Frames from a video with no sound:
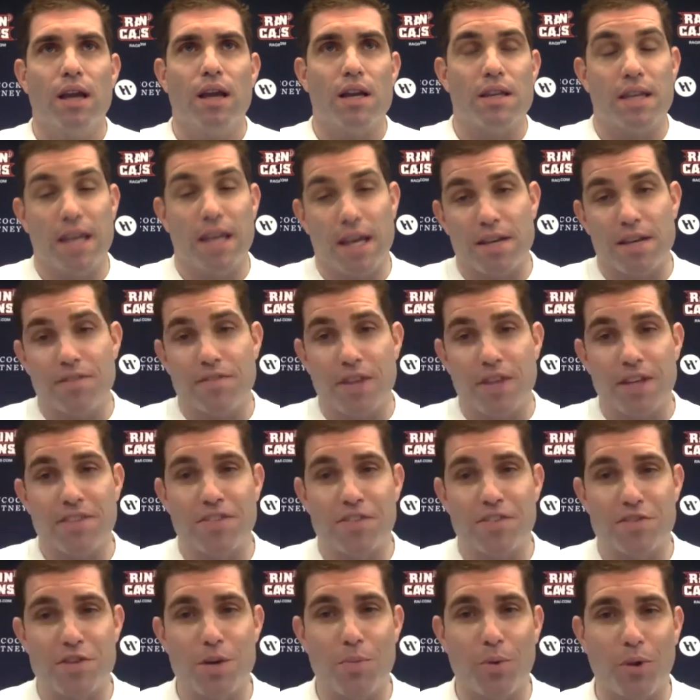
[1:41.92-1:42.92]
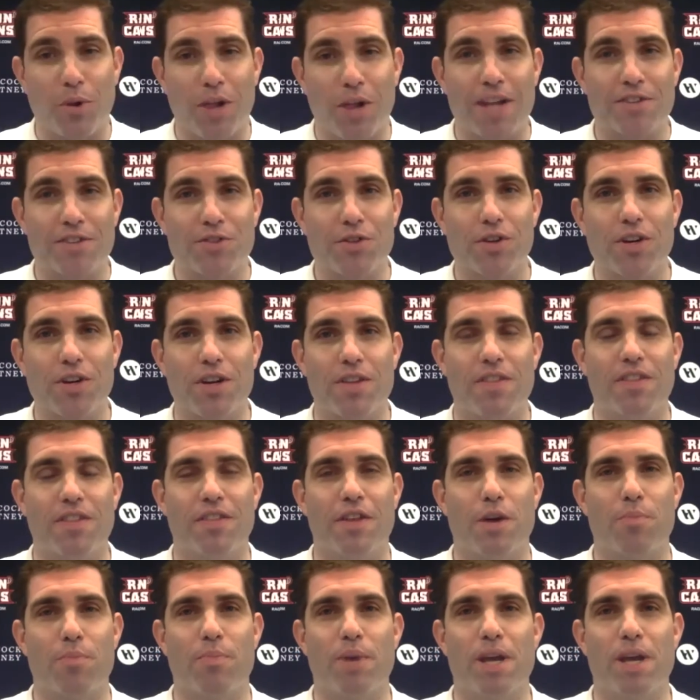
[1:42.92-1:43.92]
Yes, that's the simple answer.
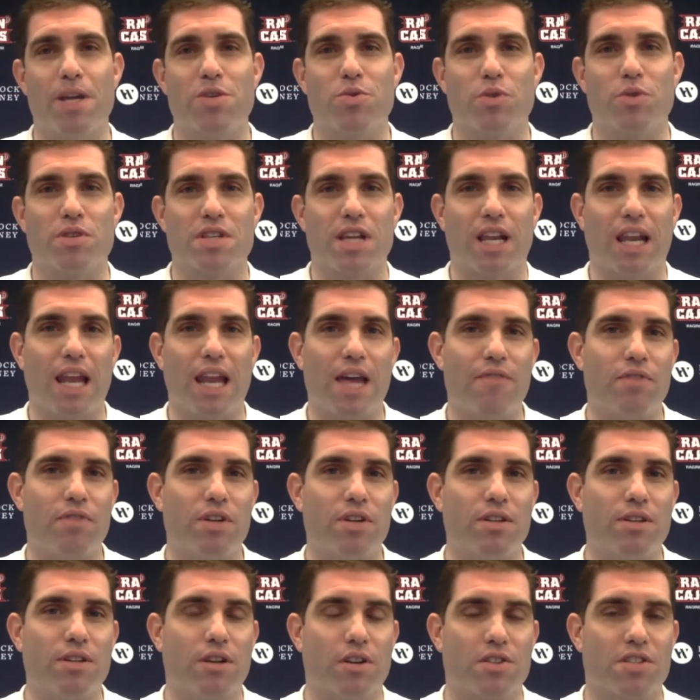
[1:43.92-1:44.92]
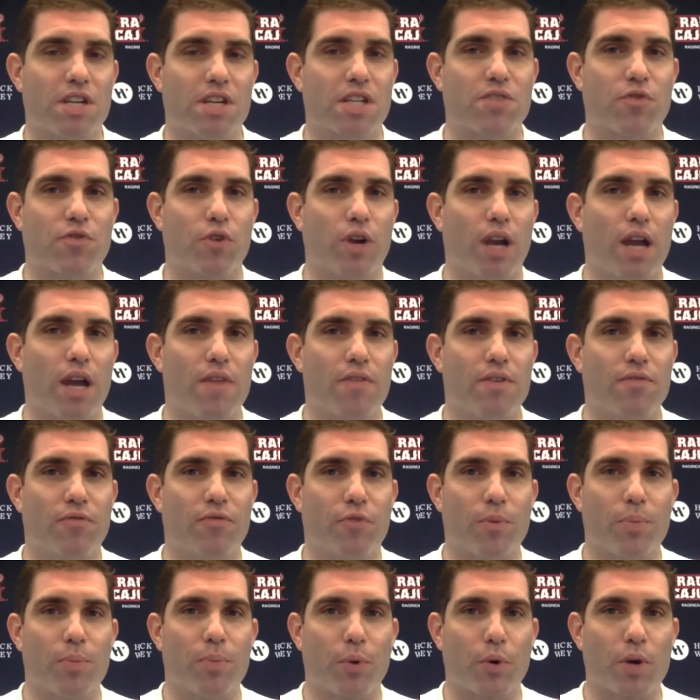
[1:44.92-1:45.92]
Their bench was 11 or 6 for 11
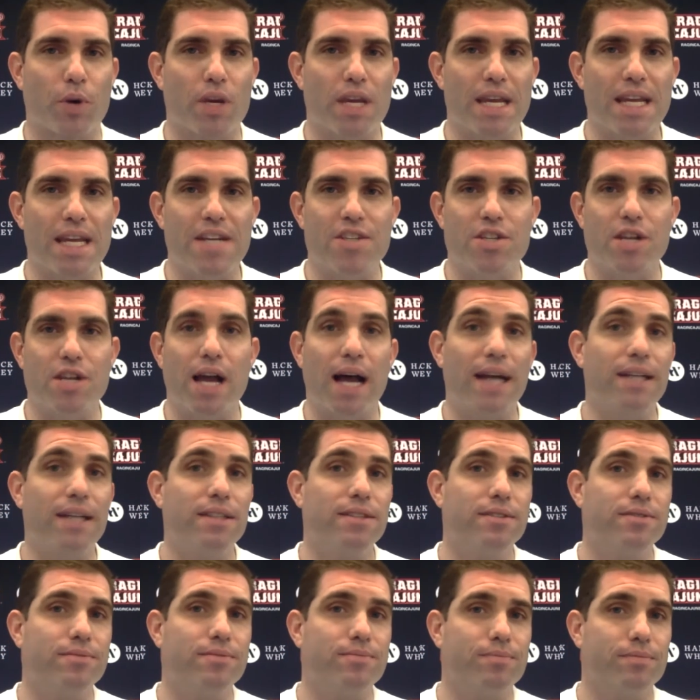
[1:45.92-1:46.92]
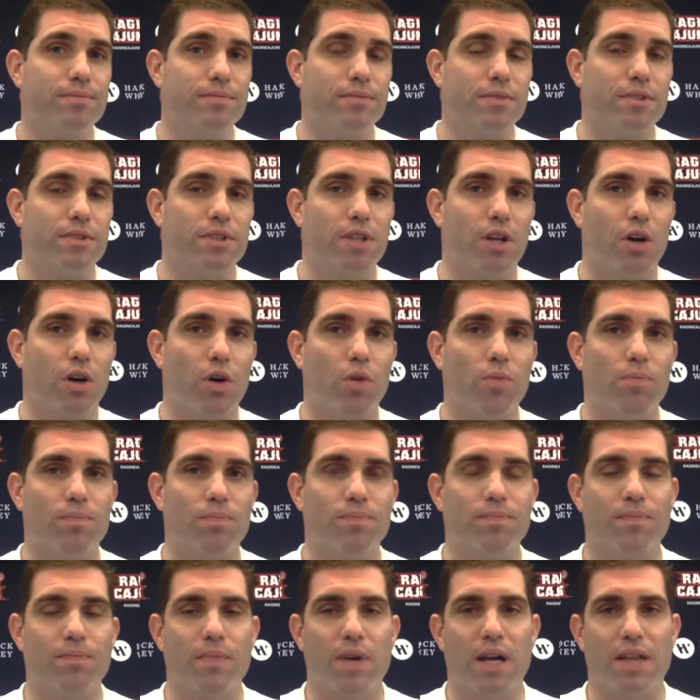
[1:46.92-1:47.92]
from 3 each night. So
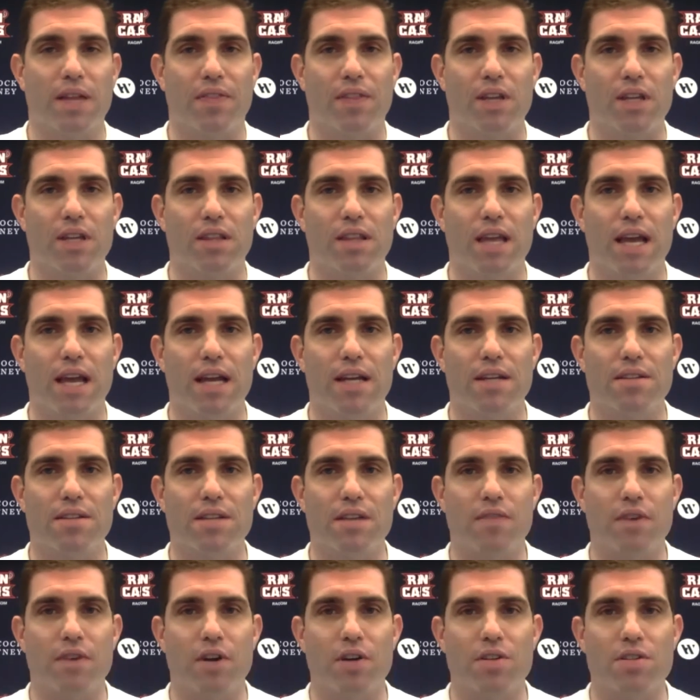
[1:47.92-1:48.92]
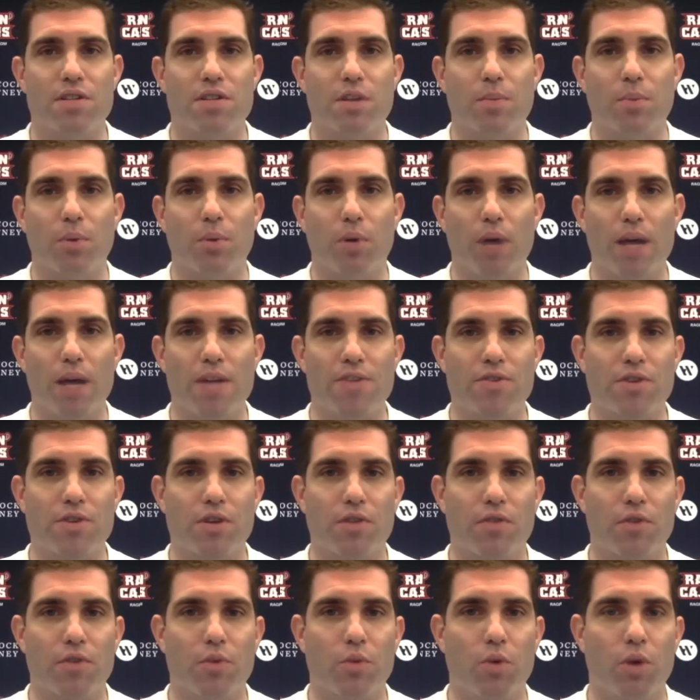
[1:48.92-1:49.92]
I think that is a very simple answer
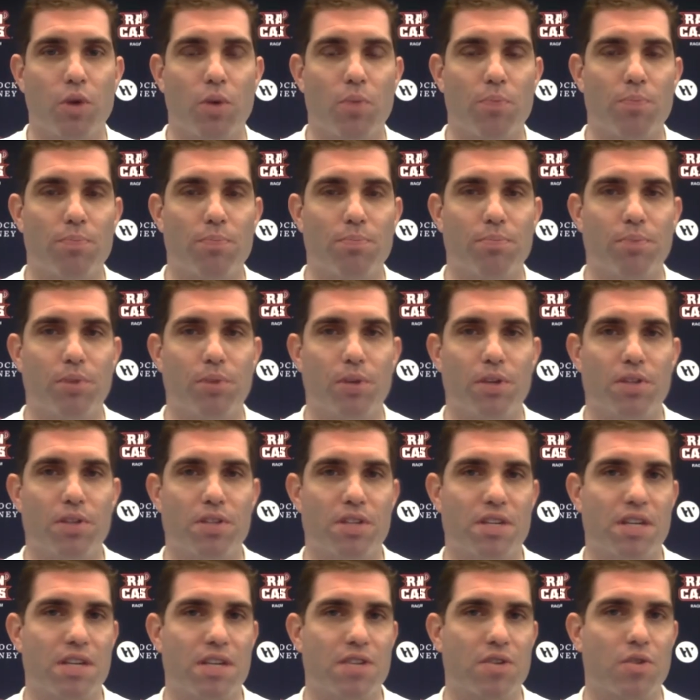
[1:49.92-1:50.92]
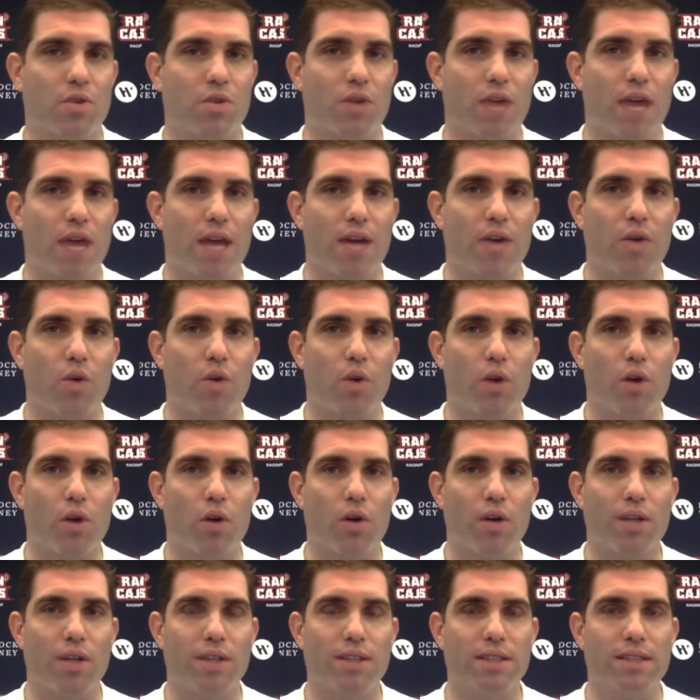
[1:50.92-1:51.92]
if you want to put a statistical category
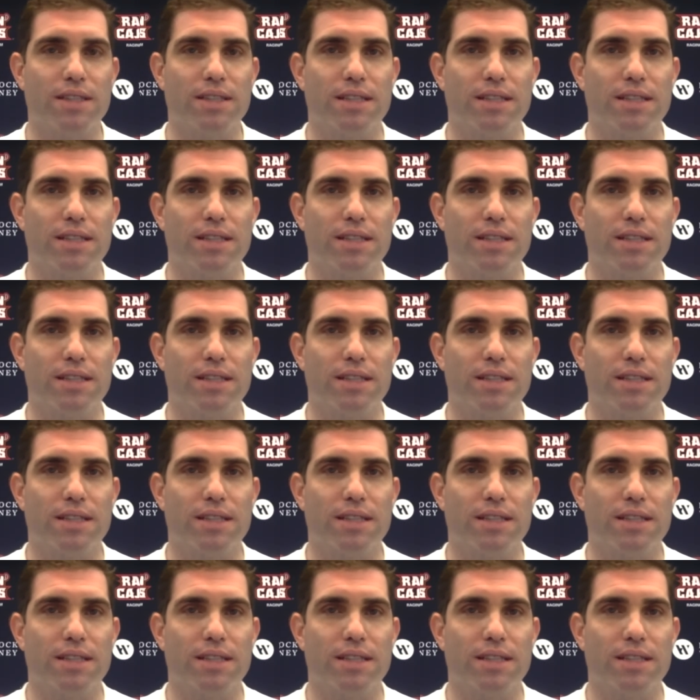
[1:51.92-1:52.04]
on it.